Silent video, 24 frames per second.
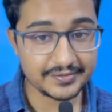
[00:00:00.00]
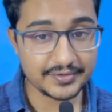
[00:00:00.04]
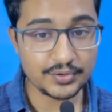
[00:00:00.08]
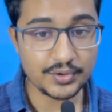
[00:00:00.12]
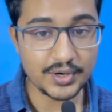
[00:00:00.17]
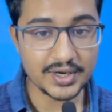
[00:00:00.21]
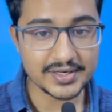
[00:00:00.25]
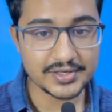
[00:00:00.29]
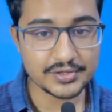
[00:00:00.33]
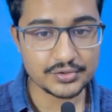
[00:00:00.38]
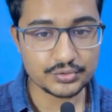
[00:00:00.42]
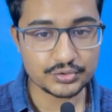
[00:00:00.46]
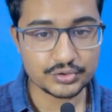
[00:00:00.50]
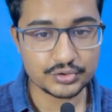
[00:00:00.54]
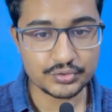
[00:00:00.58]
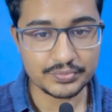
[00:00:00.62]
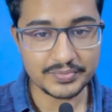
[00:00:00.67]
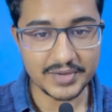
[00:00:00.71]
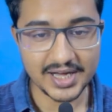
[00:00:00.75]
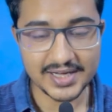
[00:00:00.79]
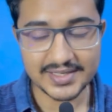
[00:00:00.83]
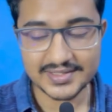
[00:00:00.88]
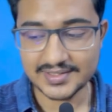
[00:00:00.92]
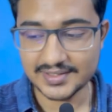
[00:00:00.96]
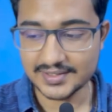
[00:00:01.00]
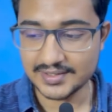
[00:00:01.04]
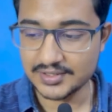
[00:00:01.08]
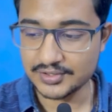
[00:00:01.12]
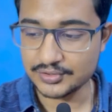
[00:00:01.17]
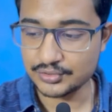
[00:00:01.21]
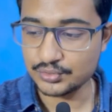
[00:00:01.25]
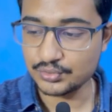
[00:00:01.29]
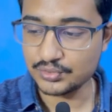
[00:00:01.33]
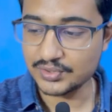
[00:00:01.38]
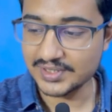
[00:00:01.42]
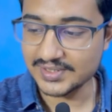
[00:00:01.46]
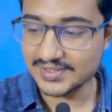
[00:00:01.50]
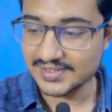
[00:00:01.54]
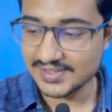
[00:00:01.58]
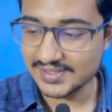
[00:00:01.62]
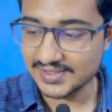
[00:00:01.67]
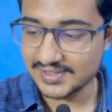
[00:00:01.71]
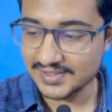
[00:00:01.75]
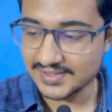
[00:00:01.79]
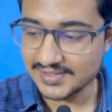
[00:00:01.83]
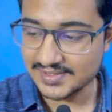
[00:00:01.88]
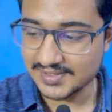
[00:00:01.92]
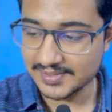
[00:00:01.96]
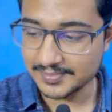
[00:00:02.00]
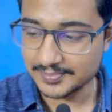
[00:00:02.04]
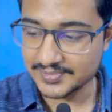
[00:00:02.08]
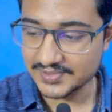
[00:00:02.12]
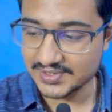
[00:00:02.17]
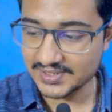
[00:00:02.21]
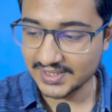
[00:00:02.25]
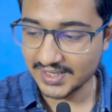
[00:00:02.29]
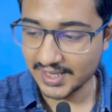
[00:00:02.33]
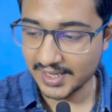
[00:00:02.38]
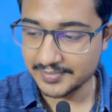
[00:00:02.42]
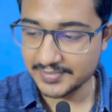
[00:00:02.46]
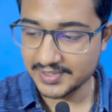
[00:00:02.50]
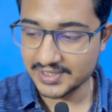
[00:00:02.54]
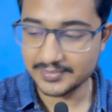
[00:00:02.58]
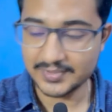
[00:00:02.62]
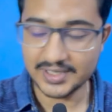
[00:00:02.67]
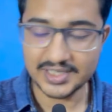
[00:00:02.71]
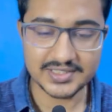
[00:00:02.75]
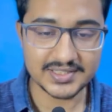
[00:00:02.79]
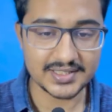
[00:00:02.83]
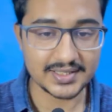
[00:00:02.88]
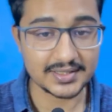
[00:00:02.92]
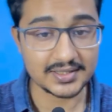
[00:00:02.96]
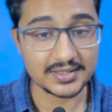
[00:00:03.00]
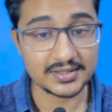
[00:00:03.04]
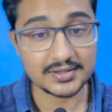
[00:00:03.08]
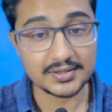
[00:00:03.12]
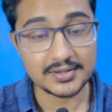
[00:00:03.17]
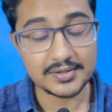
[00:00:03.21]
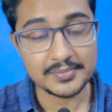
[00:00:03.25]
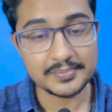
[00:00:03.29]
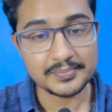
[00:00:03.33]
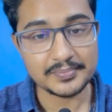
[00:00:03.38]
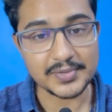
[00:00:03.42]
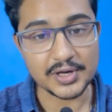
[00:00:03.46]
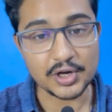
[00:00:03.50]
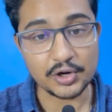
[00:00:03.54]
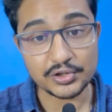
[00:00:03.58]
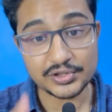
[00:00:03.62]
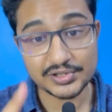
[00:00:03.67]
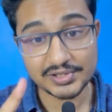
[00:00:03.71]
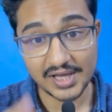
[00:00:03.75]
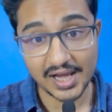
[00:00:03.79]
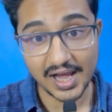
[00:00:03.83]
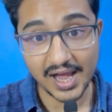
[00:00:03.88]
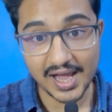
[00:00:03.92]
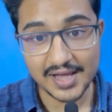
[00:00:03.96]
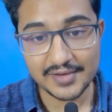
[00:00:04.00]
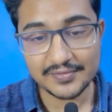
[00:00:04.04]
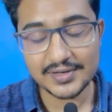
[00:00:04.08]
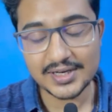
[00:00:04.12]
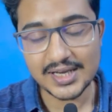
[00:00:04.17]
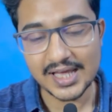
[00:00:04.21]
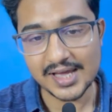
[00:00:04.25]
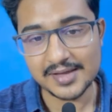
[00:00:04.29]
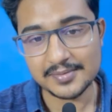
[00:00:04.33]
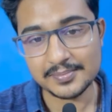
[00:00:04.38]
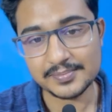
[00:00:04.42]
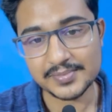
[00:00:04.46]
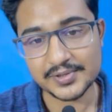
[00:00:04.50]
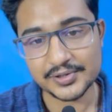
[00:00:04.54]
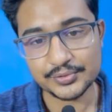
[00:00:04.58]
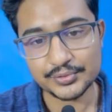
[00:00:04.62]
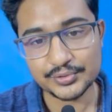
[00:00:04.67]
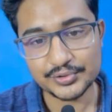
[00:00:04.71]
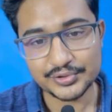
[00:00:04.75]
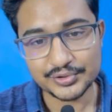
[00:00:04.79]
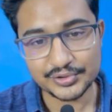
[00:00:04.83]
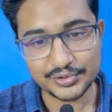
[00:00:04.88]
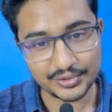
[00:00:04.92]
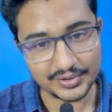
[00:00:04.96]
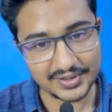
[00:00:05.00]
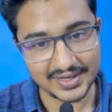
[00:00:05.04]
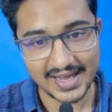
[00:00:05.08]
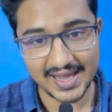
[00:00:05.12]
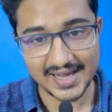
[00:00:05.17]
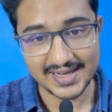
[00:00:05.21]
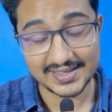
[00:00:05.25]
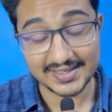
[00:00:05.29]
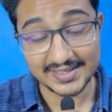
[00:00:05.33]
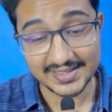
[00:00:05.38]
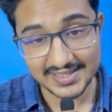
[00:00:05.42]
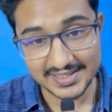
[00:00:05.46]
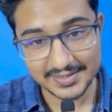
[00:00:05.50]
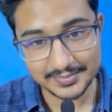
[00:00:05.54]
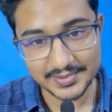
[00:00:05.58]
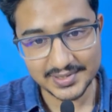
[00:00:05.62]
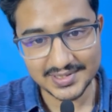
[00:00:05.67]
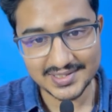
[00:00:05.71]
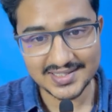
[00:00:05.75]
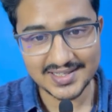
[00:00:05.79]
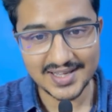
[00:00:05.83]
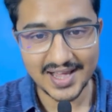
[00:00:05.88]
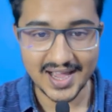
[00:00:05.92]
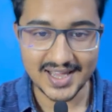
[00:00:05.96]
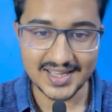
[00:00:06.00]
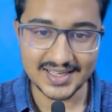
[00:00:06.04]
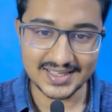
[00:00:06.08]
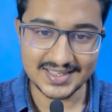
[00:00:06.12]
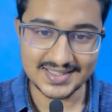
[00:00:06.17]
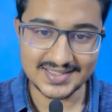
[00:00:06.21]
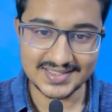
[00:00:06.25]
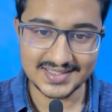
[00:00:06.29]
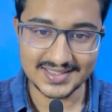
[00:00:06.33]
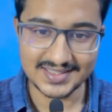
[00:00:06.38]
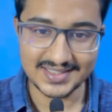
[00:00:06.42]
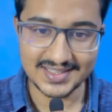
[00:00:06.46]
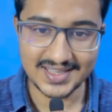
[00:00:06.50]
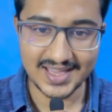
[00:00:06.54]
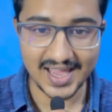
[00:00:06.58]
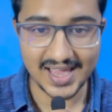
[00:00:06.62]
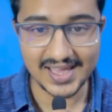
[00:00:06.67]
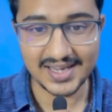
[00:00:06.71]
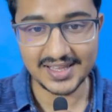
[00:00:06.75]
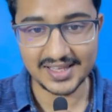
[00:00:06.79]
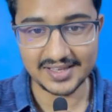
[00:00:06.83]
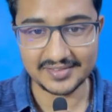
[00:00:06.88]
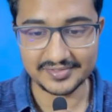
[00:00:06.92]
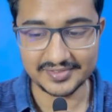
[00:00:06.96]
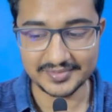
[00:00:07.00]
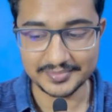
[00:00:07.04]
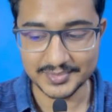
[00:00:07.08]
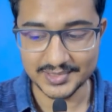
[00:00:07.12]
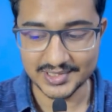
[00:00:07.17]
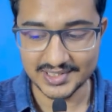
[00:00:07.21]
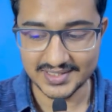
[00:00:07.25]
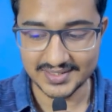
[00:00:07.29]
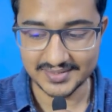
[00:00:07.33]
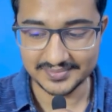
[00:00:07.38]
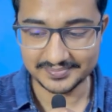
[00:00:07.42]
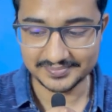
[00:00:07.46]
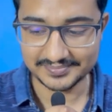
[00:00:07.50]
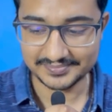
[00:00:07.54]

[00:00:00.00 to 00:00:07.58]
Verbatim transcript: you are new to my channel, do consider subscribing my channel because I will help you to crack NEET PG, INICET and FMGE.